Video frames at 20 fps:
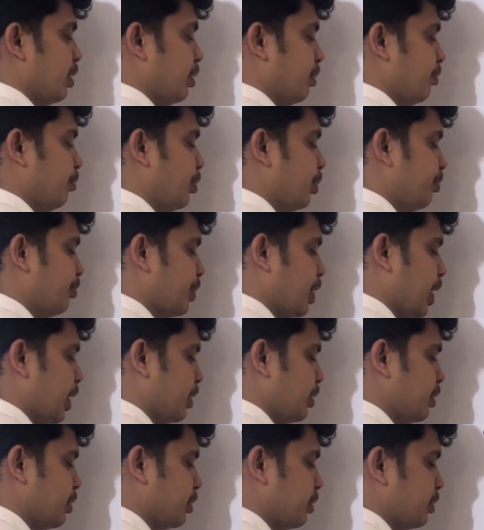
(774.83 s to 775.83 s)

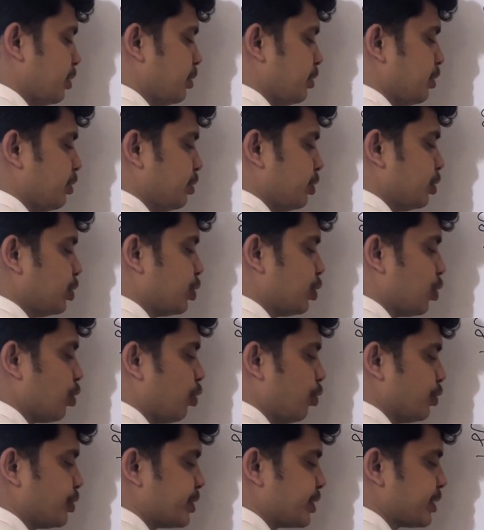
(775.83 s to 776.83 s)
Bumrah
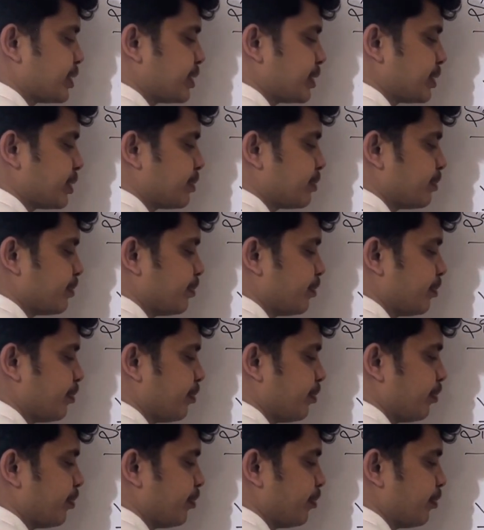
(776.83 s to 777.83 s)
throws
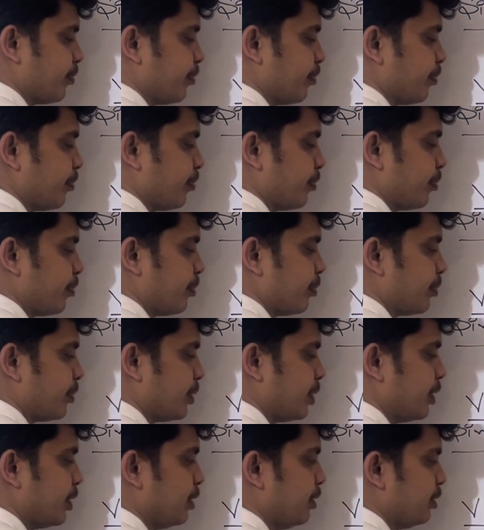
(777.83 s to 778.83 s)

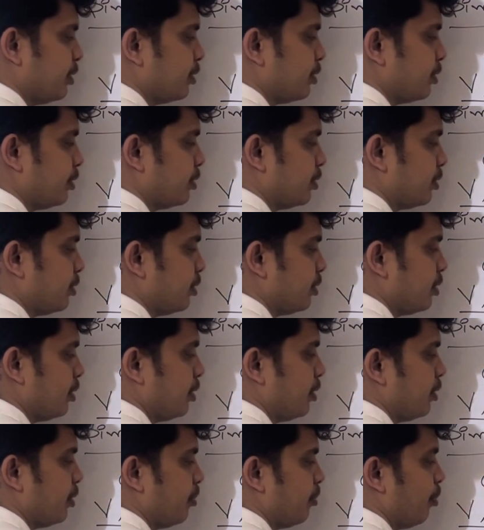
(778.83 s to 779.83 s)
the
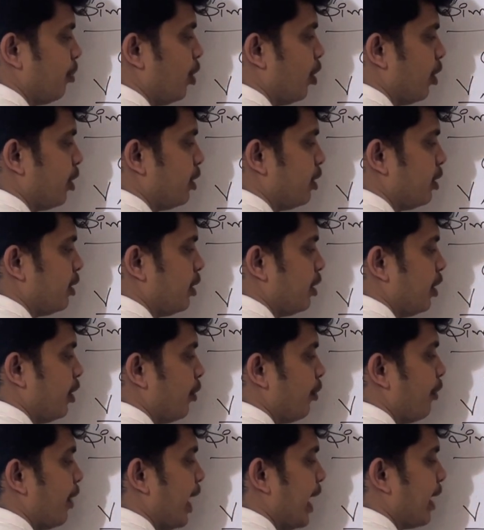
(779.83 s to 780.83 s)
ball.
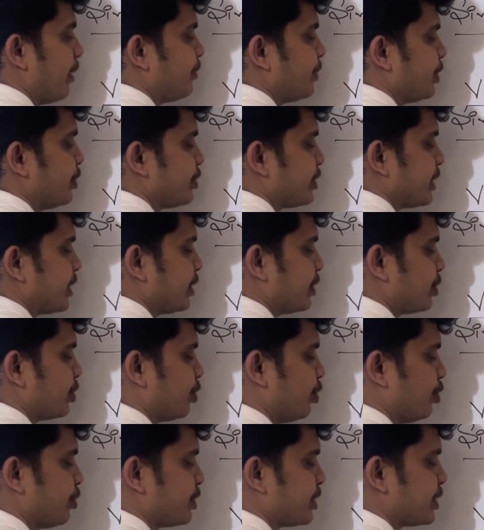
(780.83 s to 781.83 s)
Why I'm using
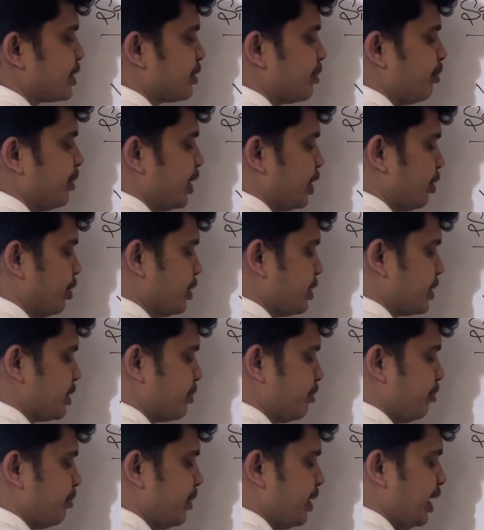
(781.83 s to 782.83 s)
throws? Because
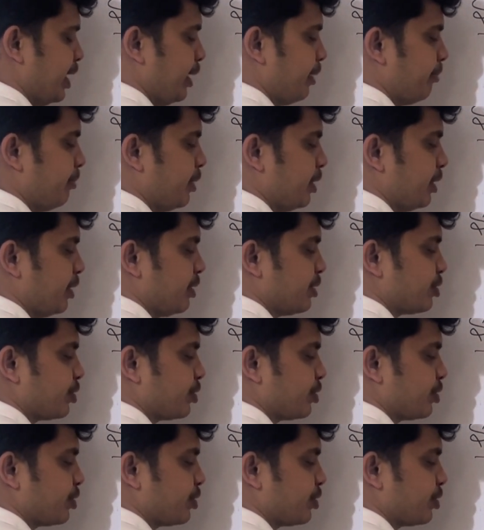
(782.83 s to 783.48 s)
name.